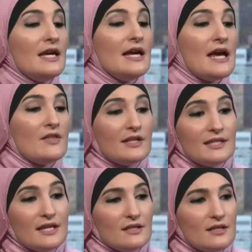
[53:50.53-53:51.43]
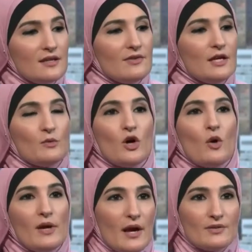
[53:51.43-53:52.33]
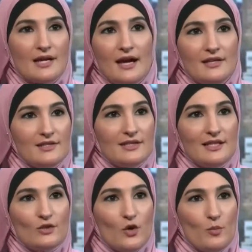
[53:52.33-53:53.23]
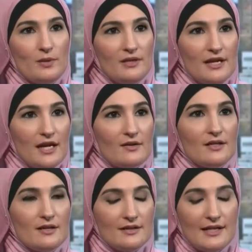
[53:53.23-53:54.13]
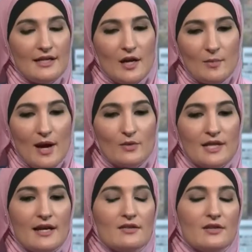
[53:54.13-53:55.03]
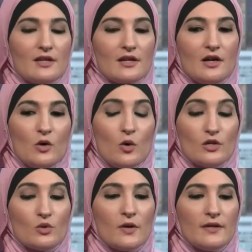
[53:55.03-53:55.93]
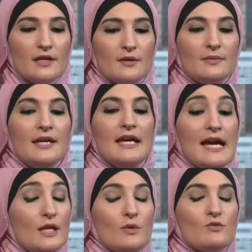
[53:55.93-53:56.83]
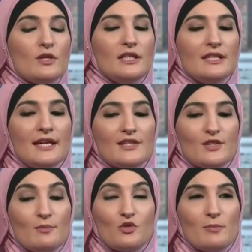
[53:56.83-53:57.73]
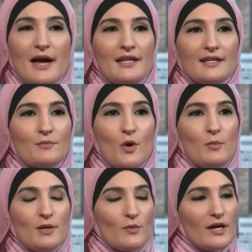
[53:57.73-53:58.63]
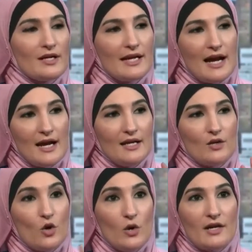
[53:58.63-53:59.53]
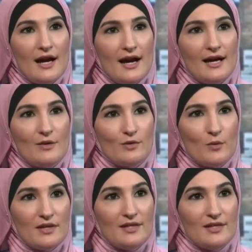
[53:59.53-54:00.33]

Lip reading: And then at the end of the event, we all went outside into like the open area, like outside of the auditorium. And it was really like some dramatic moment where like I caught an eye with one of the